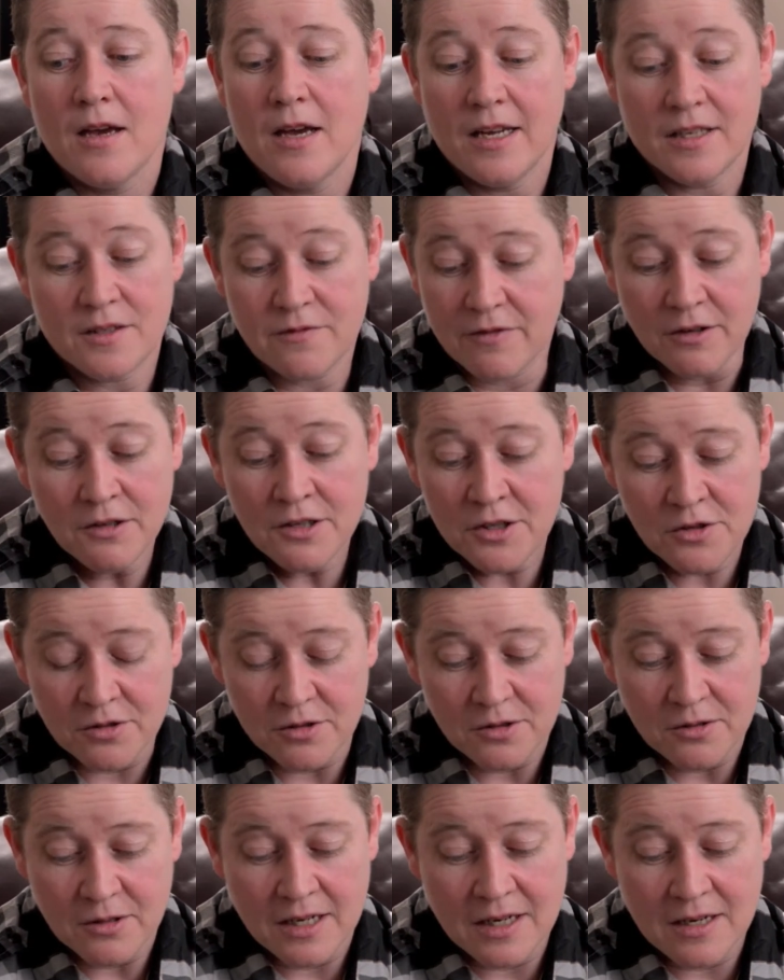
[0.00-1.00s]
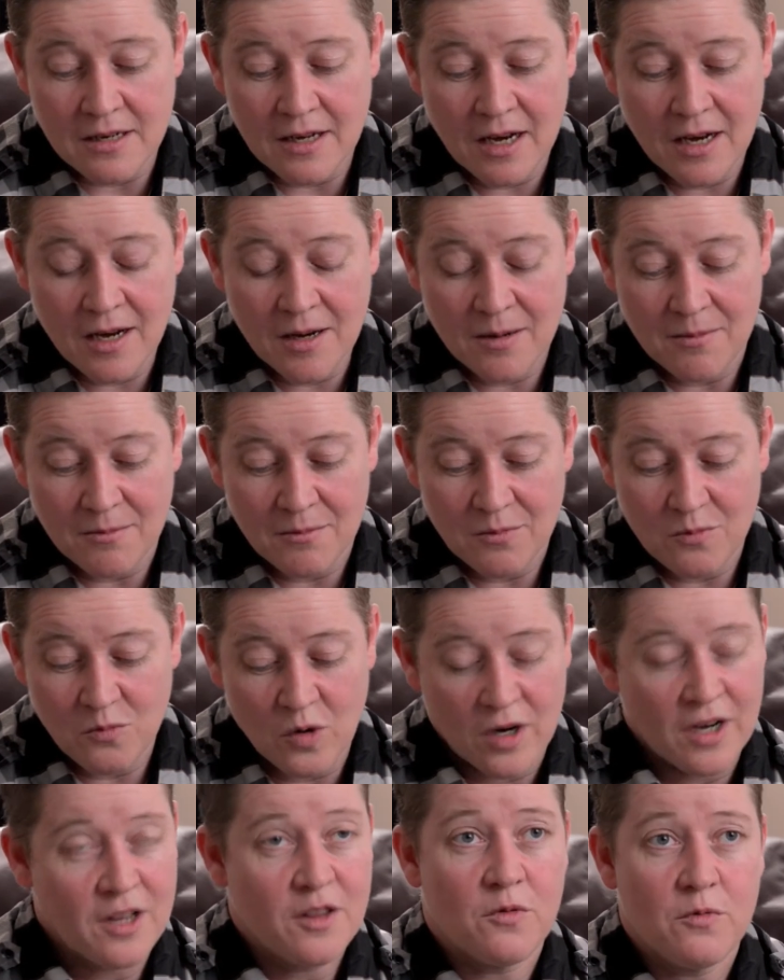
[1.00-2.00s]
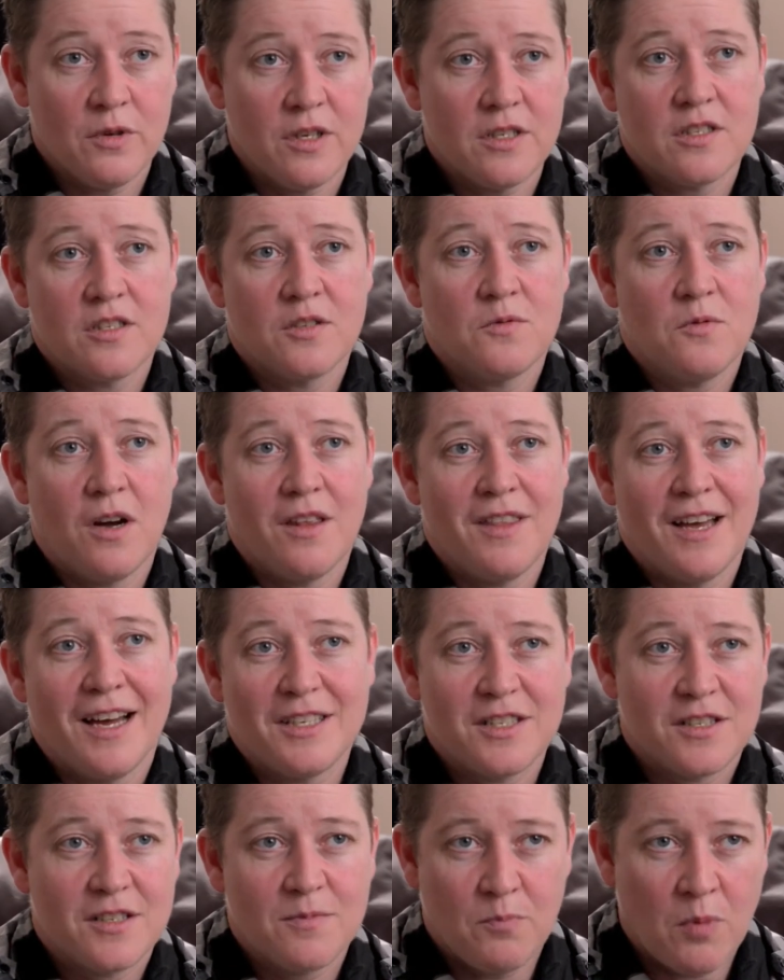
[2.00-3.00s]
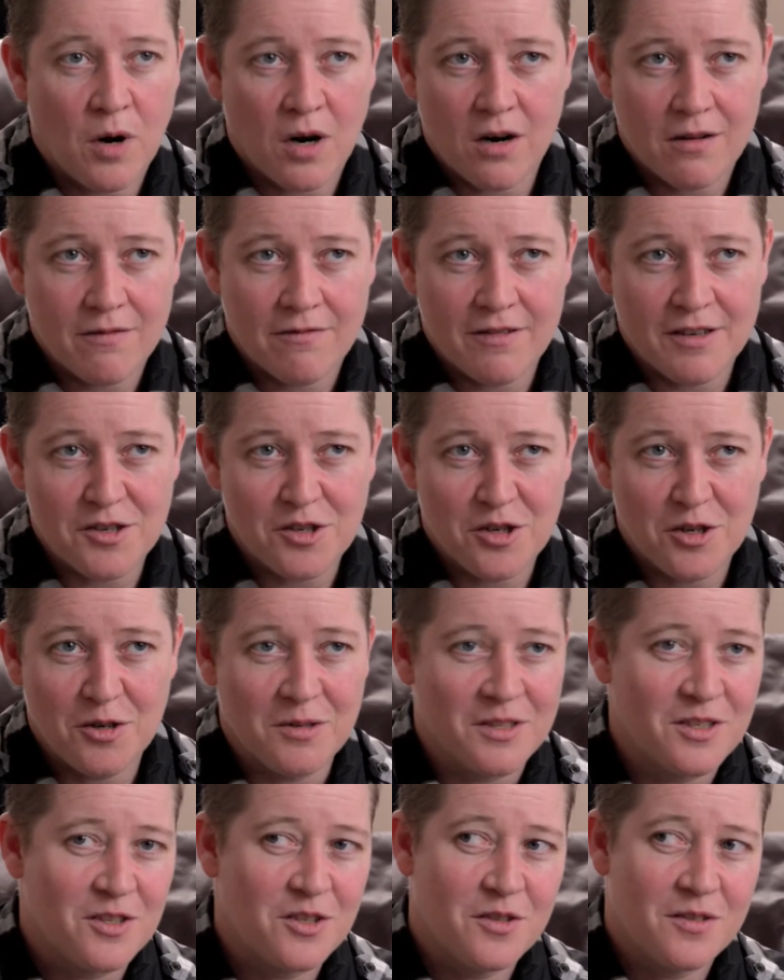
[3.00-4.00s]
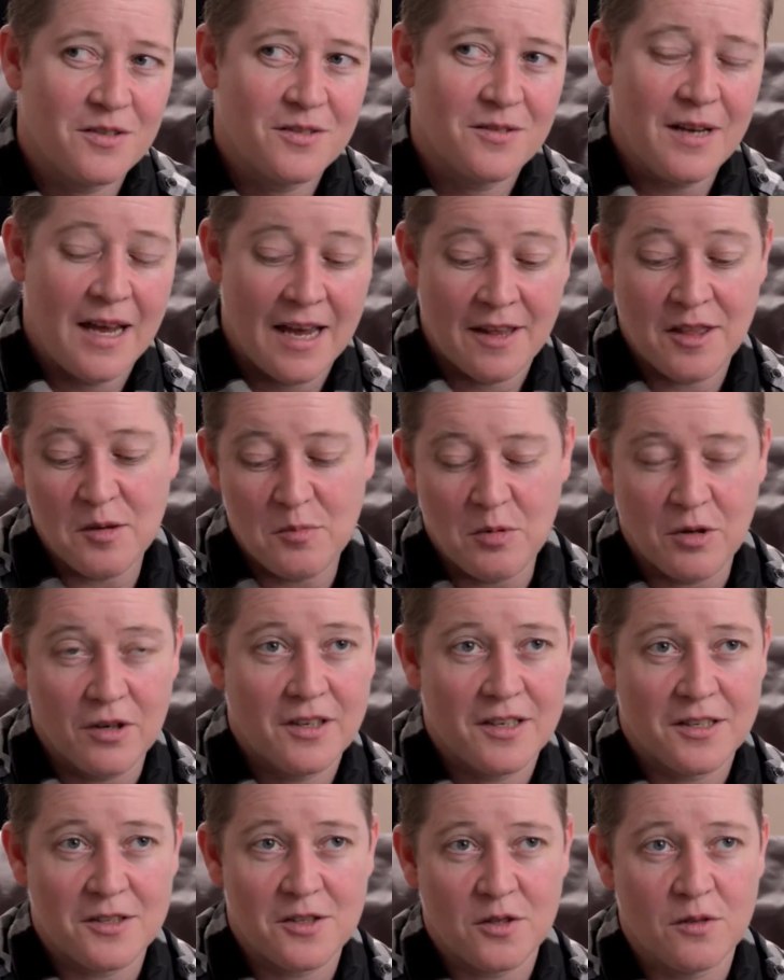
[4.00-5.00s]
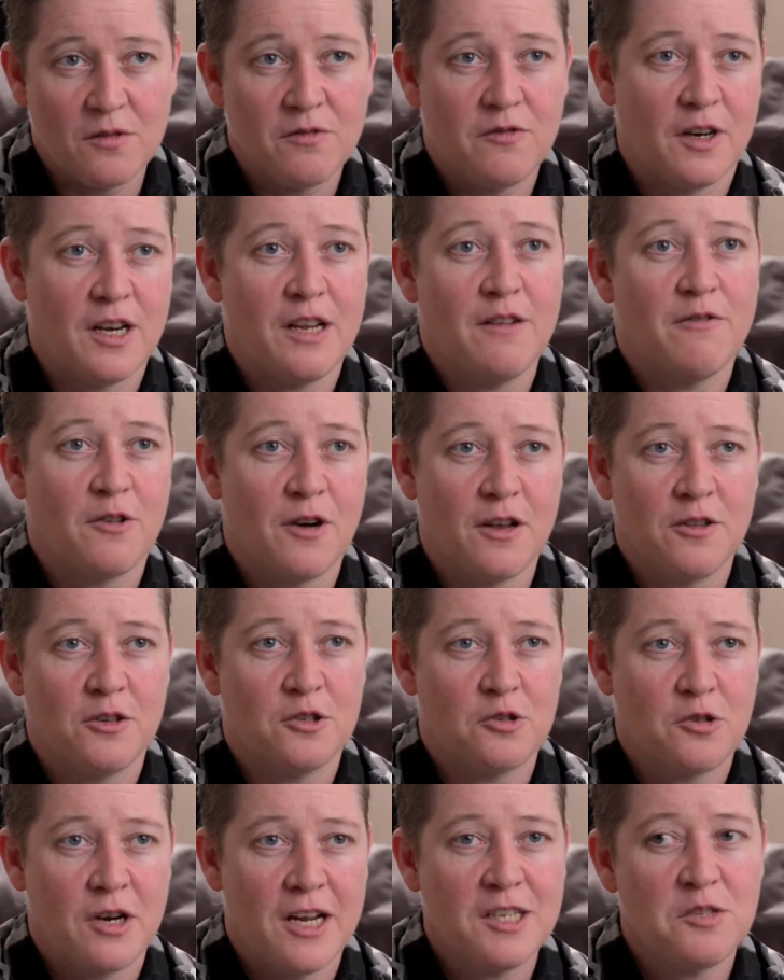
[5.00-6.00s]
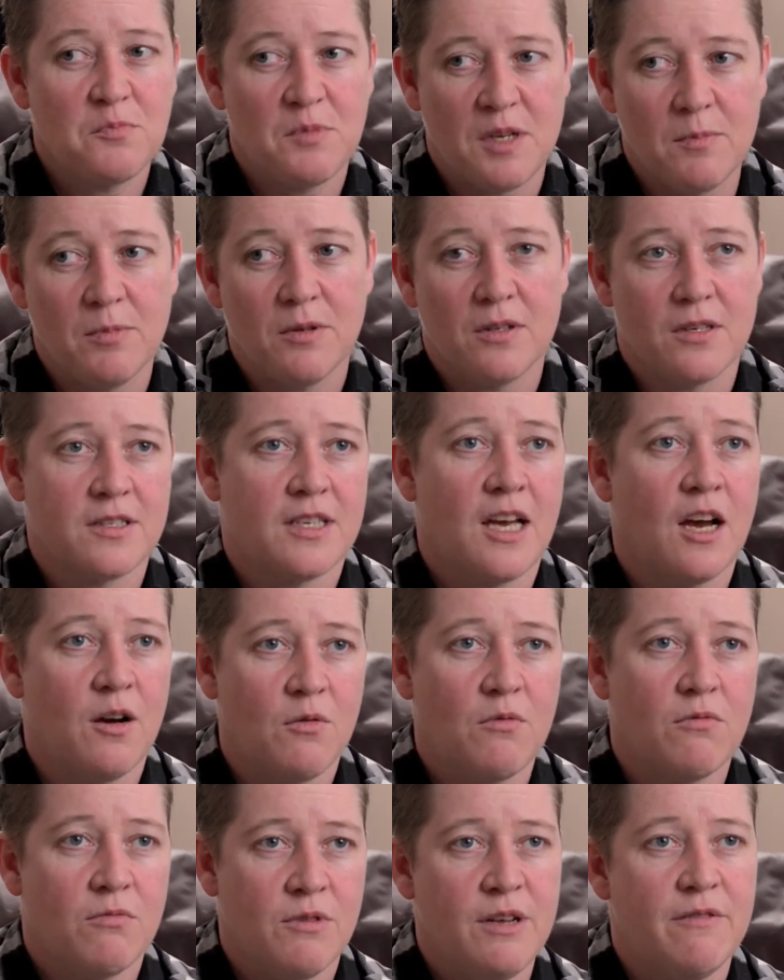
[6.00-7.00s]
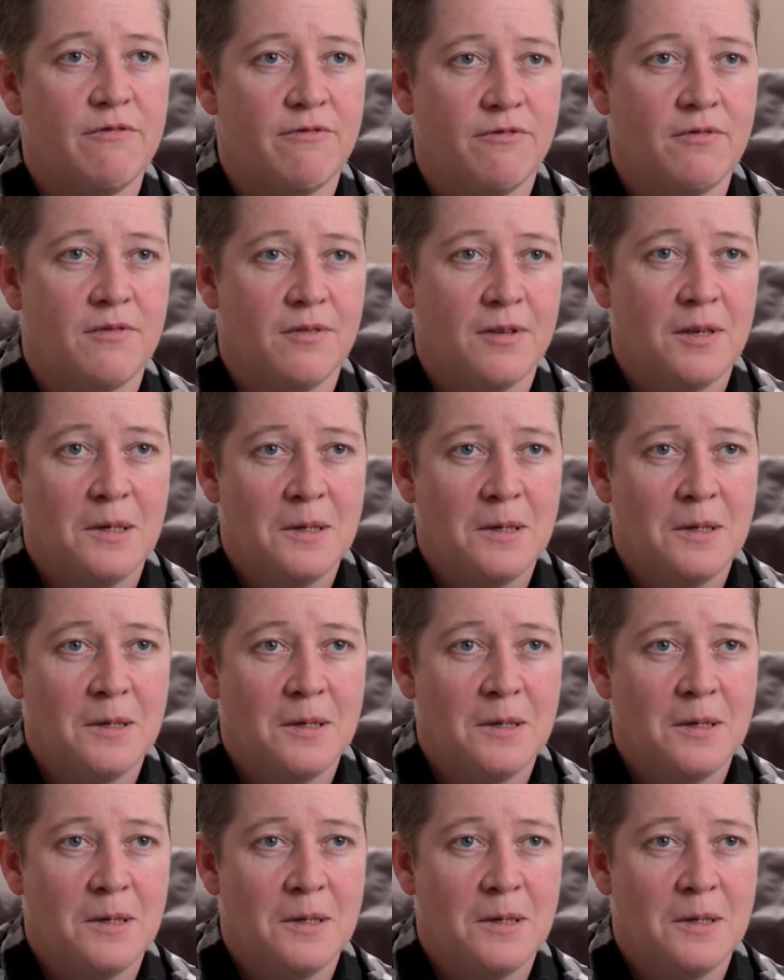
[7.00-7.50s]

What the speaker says: It's very true. And one of the reasons why that's part of the show is, and the book is so funny for other trans people, is that we've